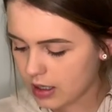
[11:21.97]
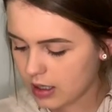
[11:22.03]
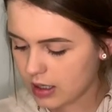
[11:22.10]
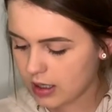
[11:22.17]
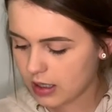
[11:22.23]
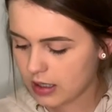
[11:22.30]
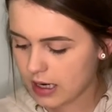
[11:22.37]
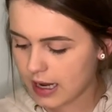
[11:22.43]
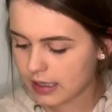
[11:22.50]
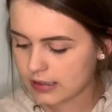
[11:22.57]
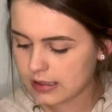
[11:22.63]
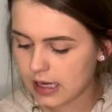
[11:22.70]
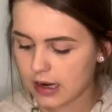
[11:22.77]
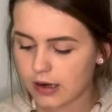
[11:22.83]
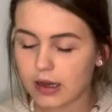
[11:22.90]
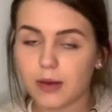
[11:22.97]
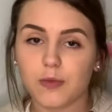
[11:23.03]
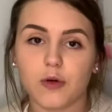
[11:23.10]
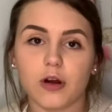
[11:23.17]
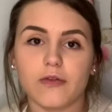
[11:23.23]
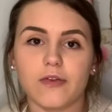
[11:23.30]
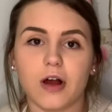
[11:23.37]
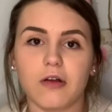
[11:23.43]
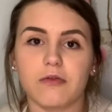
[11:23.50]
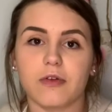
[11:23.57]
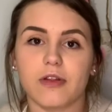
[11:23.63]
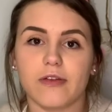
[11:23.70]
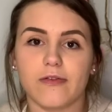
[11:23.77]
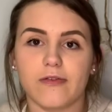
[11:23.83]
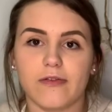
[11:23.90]
Next, how to get more involved
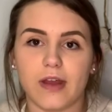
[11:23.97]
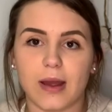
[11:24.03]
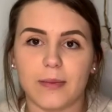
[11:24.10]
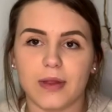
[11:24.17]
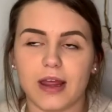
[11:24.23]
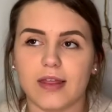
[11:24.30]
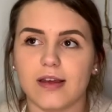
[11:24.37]
with family.